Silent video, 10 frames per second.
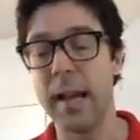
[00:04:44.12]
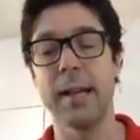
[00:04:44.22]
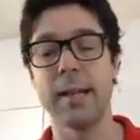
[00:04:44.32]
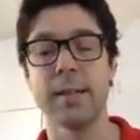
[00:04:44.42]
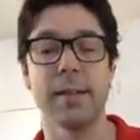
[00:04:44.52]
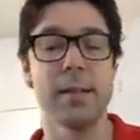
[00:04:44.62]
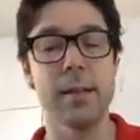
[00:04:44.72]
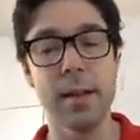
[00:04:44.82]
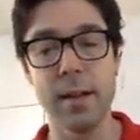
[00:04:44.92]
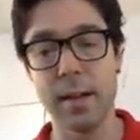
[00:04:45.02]
as
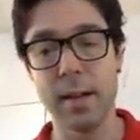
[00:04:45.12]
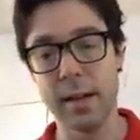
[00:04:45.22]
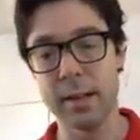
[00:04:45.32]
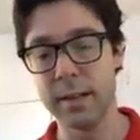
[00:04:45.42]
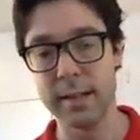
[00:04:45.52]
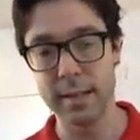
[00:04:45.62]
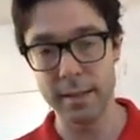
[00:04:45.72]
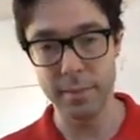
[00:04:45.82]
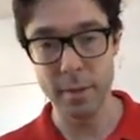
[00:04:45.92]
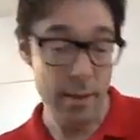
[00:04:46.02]
an
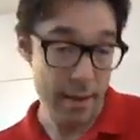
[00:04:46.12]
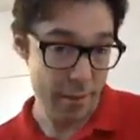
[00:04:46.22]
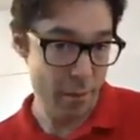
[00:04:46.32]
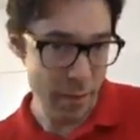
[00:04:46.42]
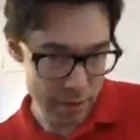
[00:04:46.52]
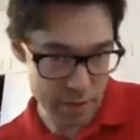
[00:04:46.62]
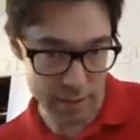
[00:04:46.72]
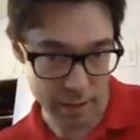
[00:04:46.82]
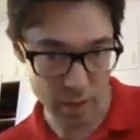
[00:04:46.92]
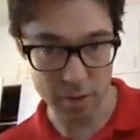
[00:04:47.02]
example. If we were
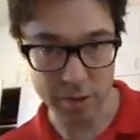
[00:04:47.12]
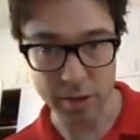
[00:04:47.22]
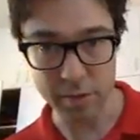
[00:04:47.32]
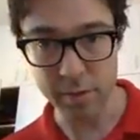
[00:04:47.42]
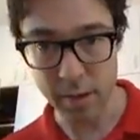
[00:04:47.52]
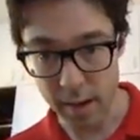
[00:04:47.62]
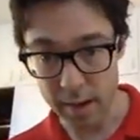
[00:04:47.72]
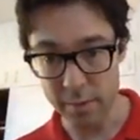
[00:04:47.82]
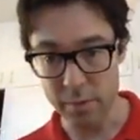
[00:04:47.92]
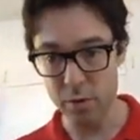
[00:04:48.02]
doing the origins of
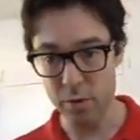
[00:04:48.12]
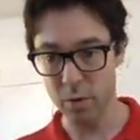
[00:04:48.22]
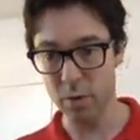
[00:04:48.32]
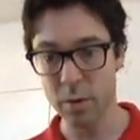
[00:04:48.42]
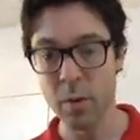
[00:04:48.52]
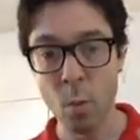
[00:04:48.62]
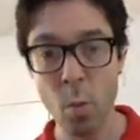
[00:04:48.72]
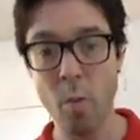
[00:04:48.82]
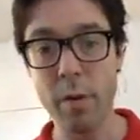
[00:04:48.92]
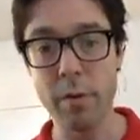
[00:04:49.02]
life talk,
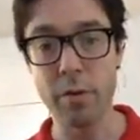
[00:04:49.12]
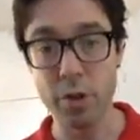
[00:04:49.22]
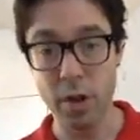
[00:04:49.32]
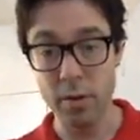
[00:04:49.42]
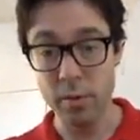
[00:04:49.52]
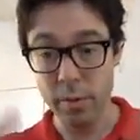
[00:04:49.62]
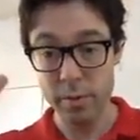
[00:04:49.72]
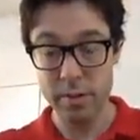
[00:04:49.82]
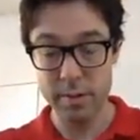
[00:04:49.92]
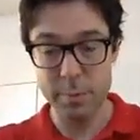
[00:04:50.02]
what we would show, we
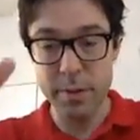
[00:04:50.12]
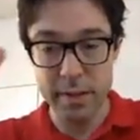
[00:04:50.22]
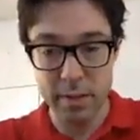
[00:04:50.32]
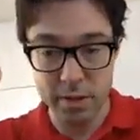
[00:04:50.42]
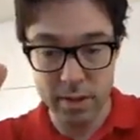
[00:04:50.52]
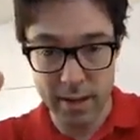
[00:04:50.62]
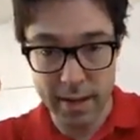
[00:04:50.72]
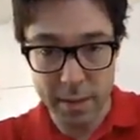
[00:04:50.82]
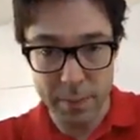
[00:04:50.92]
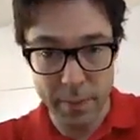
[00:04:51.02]
would put this slide
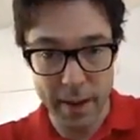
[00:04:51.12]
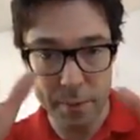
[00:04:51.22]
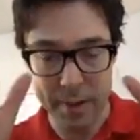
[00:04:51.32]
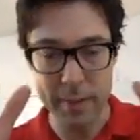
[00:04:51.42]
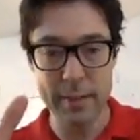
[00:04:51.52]
up and we can